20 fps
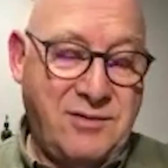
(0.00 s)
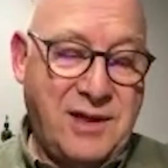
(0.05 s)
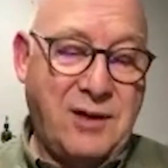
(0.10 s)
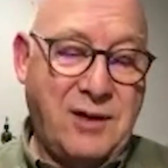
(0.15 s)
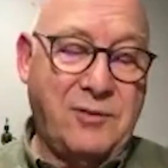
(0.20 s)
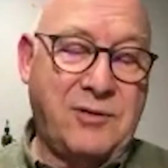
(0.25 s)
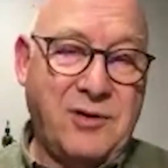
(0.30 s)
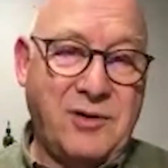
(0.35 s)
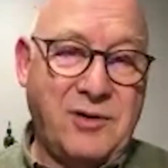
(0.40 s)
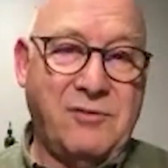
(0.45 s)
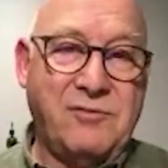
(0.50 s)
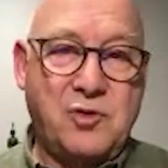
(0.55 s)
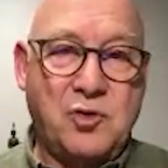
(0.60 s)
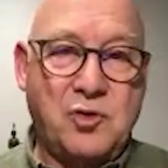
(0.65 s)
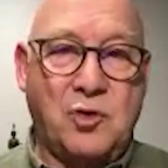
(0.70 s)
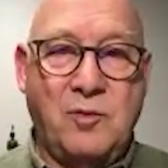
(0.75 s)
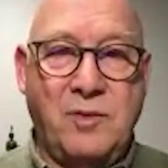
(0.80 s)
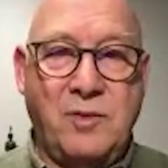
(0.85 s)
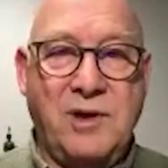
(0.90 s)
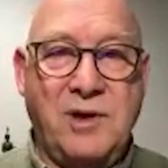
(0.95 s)
they would kind of
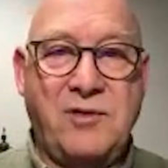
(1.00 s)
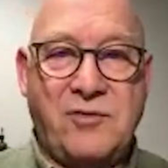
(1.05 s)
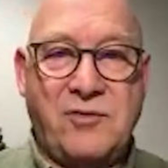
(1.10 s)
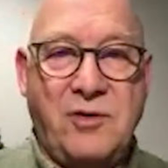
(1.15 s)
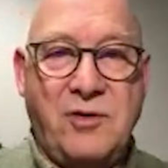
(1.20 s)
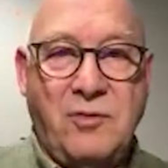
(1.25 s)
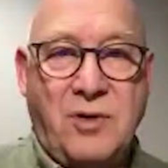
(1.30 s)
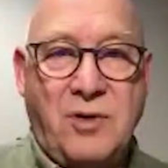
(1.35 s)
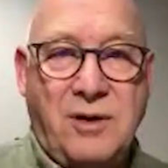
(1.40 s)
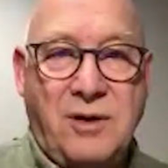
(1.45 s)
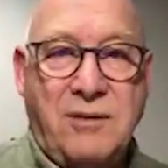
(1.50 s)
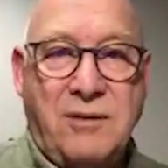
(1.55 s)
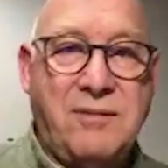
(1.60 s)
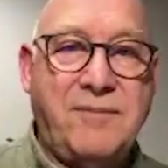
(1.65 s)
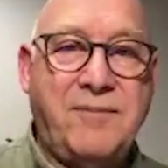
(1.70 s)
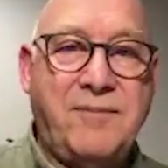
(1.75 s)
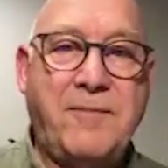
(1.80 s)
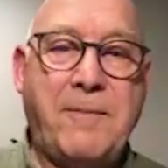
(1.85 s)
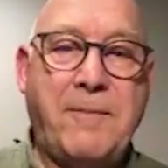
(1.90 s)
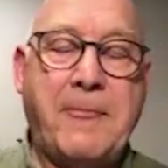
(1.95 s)
talk me through
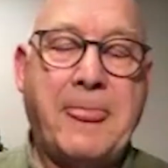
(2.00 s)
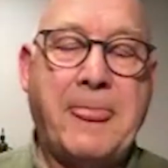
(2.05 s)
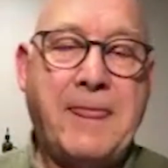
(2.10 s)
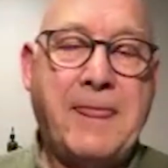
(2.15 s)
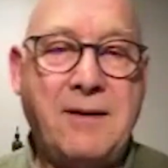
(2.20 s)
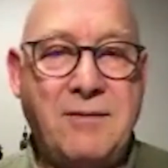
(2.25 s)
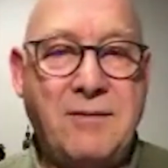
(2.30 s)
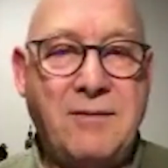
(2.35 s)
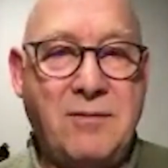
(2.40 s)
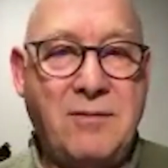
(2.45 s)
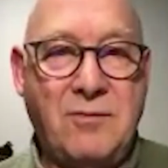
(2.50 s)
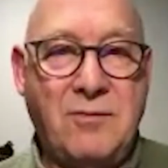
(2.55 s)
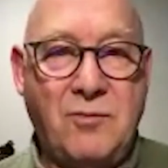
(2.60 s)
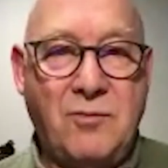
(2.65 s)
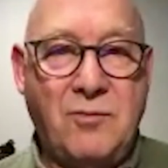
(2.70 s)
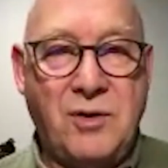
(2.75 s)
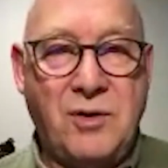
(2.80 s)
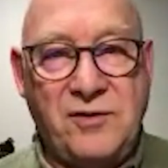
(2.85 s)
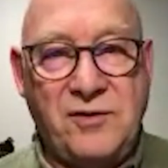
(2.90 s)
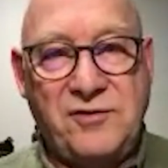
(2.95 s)

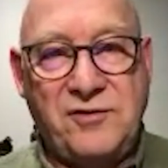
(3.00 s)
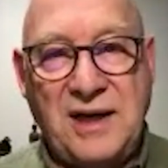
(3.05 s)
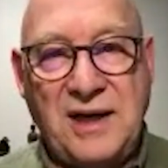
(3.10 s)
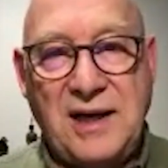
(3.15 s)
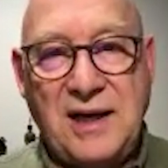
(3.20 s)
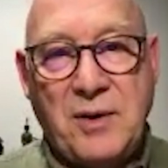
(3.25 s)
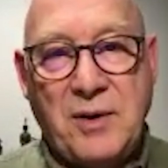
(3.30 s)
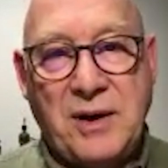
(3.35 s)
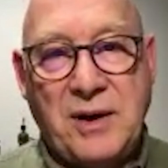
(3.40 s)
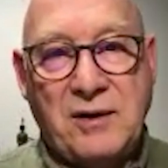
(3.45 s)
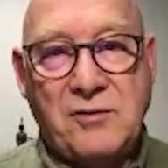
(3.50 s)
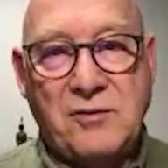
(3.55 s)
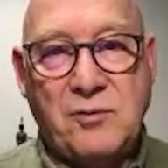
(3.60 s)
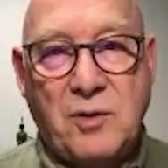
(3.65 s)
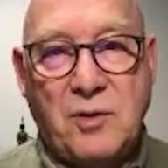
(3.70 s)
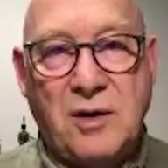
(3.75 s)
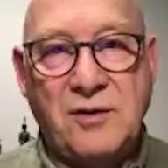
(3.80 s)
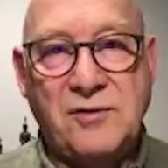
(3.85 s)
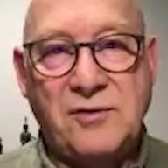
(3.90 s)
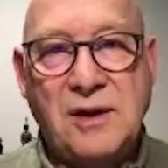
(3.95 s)
what the standard
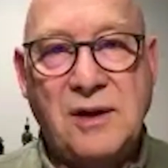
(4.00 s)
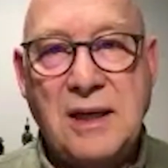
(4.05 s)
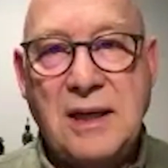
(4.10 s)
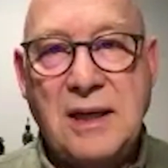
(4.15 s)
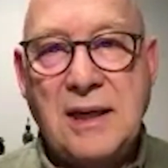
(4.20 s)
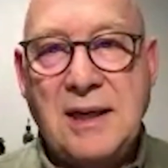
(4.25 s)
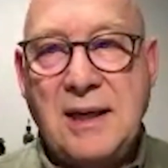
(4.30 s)
practice was.